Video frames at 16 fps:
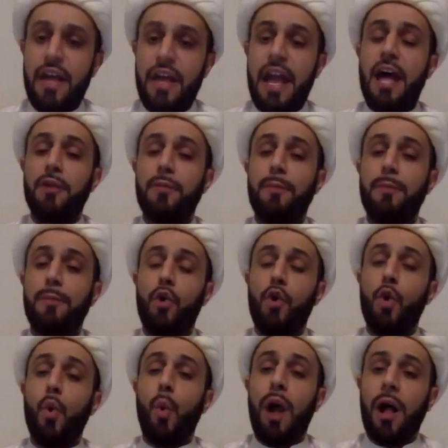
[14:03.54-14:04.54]
They had
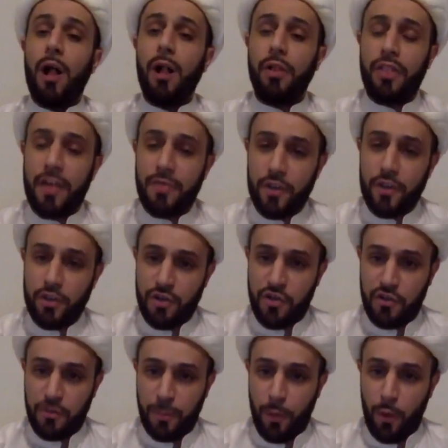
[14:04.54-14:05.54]
more wealth at their
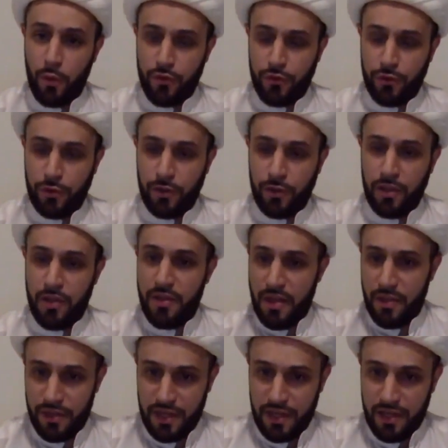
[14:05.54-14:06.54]
disposal
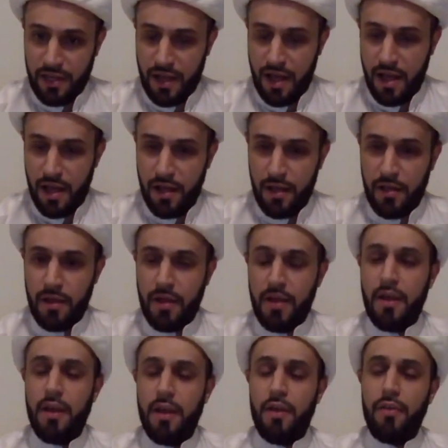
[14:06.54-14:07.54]
than the uh,
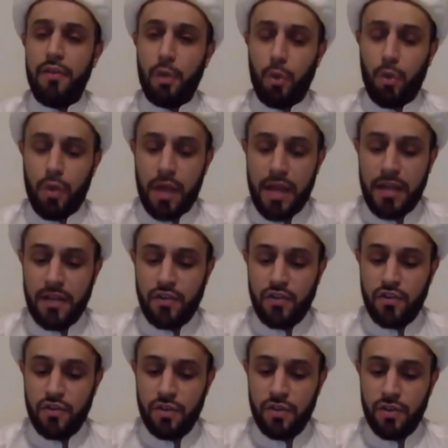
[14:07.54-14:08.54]
the
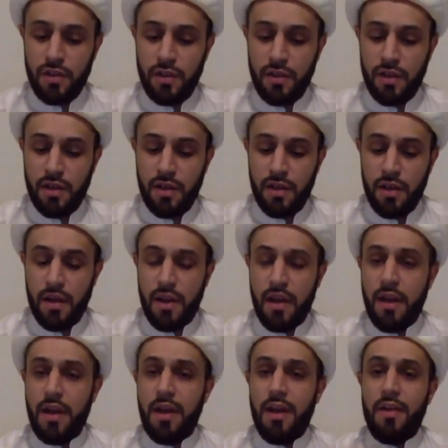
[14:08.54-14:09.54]
Quraysh.
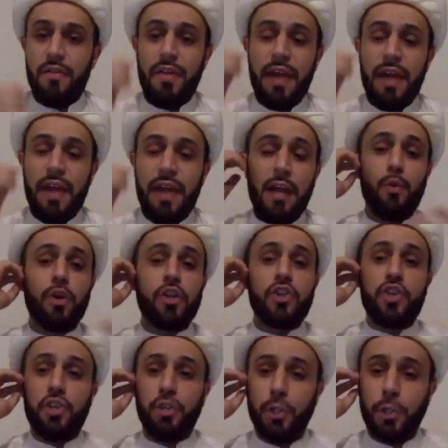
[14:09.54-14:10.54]
They had
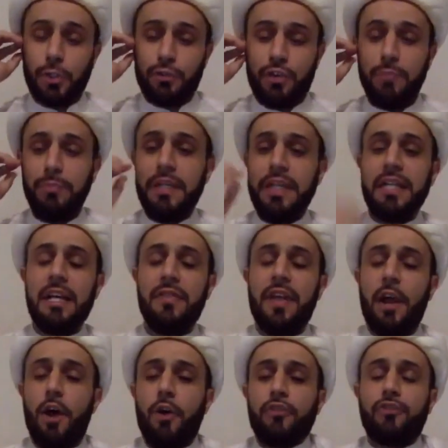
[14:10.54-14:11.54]
more children,
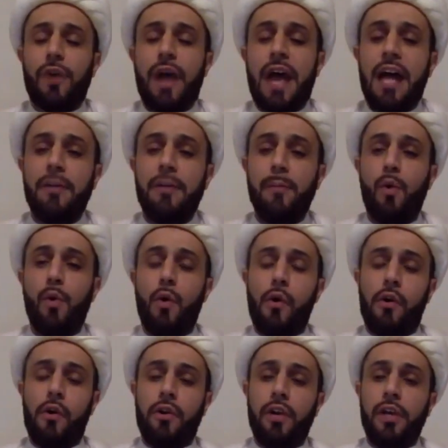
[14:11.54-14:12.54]
meaning they also had
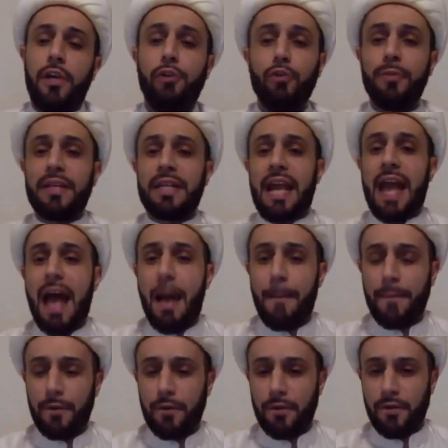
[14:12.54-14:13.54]
more human
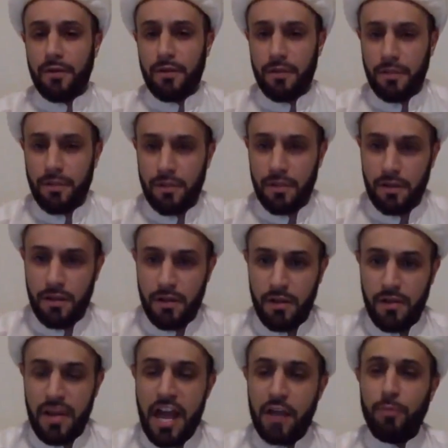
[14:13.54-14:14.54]
capital.
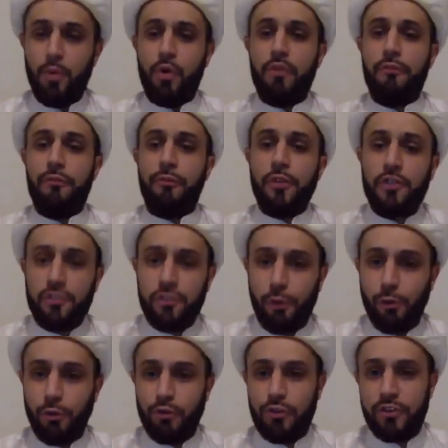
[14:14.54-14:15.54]
They had more foot
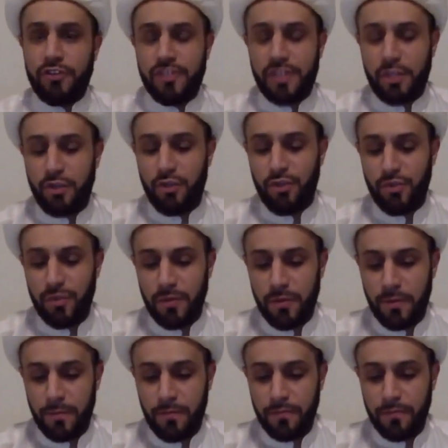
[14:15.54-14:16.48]
soldiers than you.